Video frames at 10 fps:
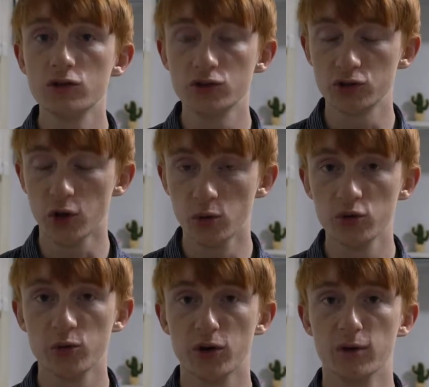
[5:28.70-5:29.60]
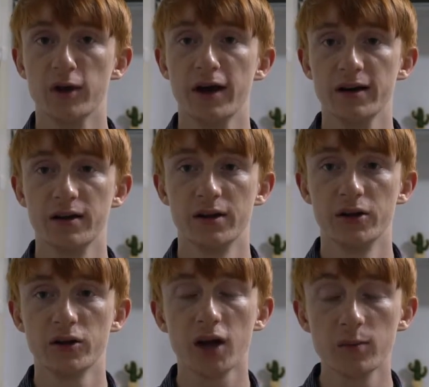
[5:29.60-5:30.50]
don't do it online.
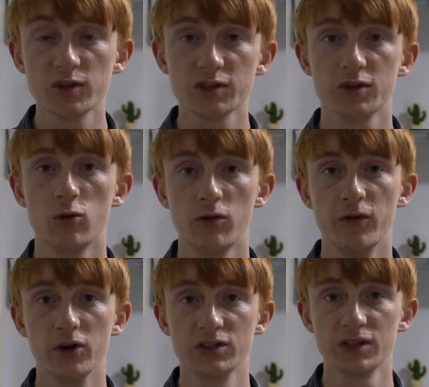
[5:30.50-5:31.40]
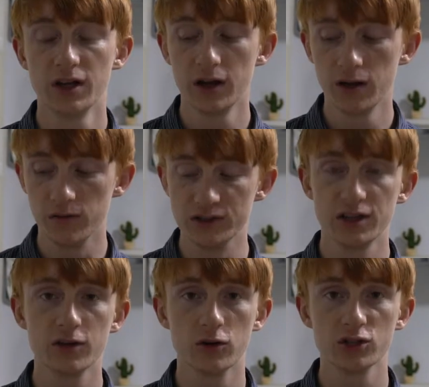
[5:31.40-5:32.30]
Come to Seoul first, visit
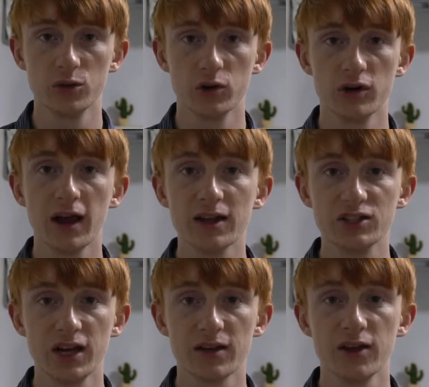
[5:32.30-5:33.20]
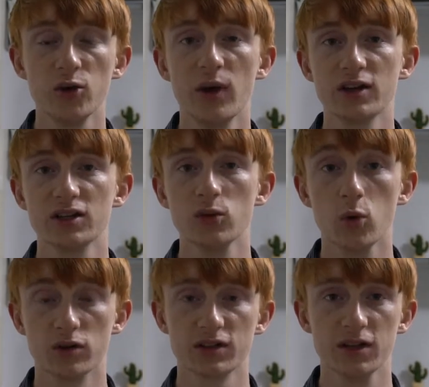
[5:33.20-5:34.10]
the Goshiwon, and check that you actually
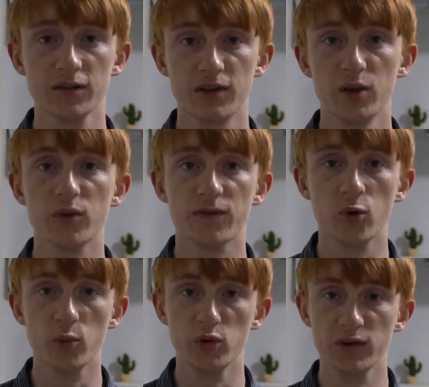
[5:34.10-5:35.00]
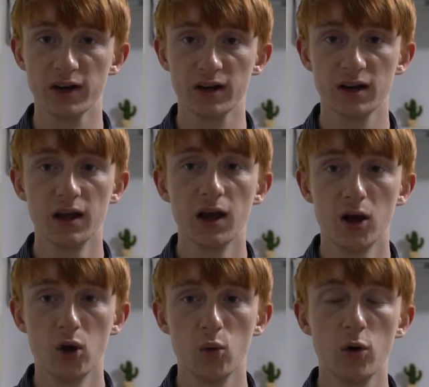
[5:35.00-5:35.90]
want to live there before moving in.
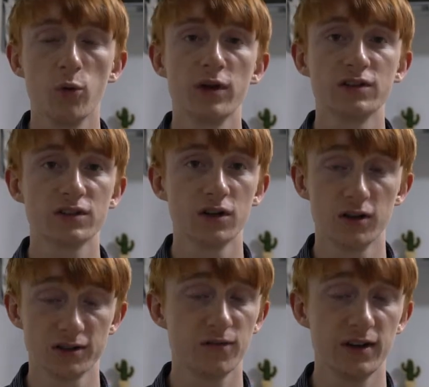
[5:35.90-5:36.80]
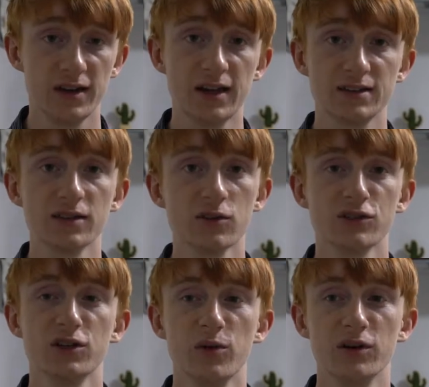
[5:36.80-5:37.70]
While there's lots of fantastic
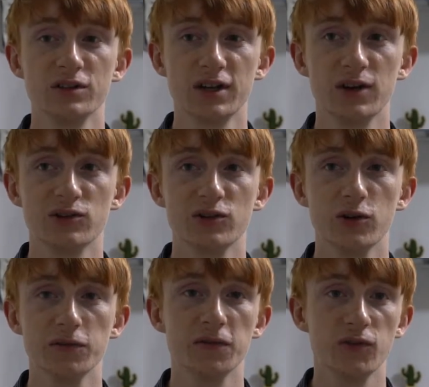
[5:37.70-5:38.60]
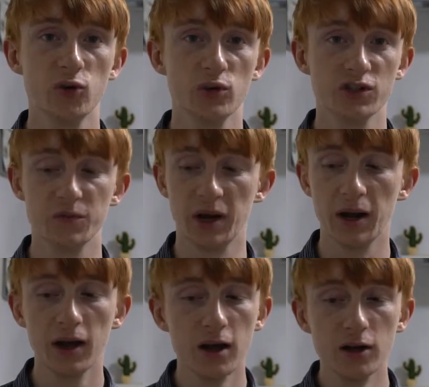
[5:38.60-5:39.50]
Goshiwons, I also know of a few which have been
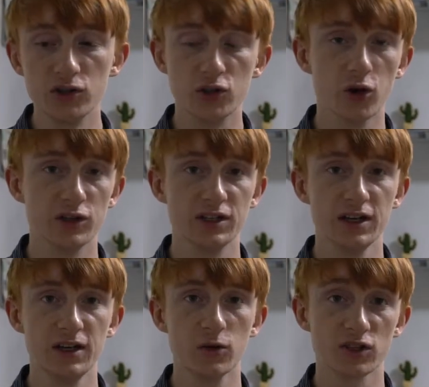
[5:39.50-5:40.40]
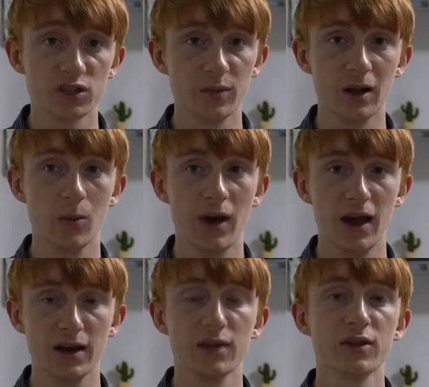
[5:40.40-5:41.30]
dirty or smell
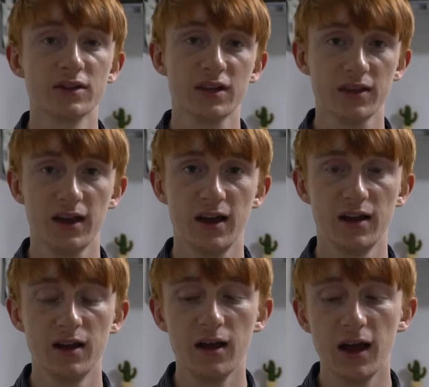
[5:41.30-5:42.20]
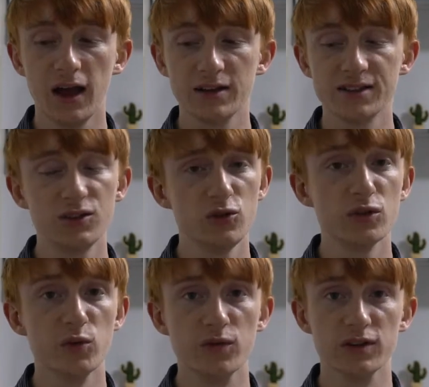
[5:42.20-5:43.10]
bad and things like that. And since you
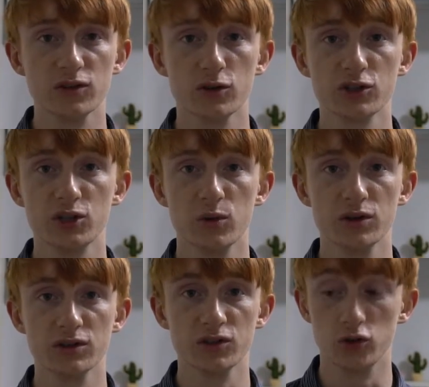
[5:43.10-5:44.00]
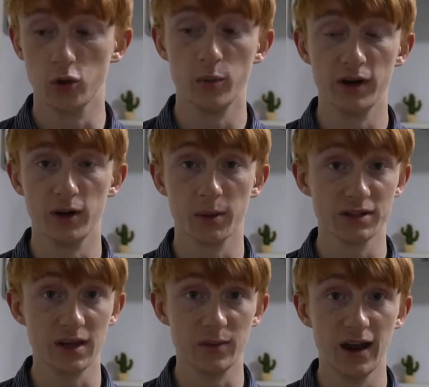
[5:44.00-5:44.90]
can move into Goshiwons normally on the
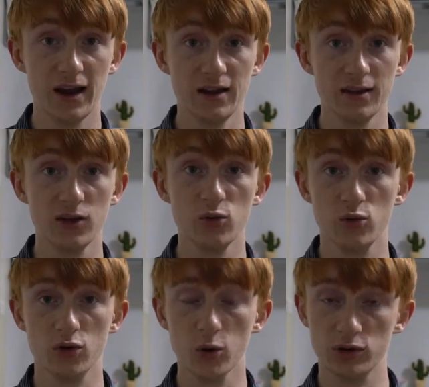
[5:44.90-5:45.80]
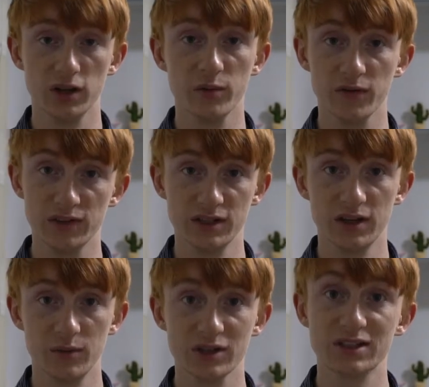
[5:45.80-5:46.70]
same day that you go to them and visit
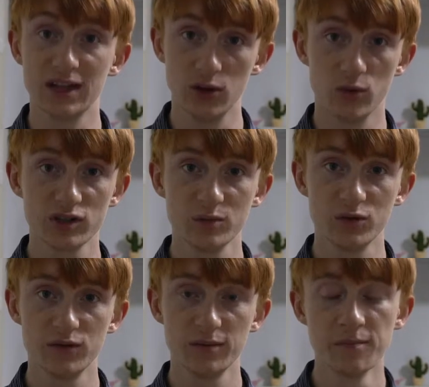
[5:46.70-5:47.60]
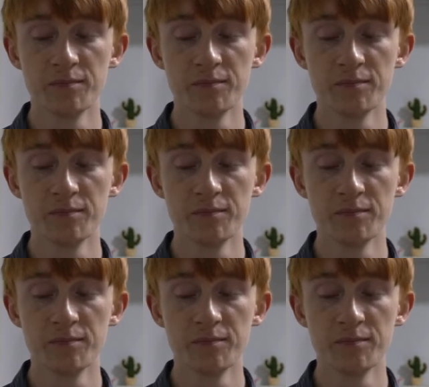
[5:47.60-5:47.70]
them and say you want to move in,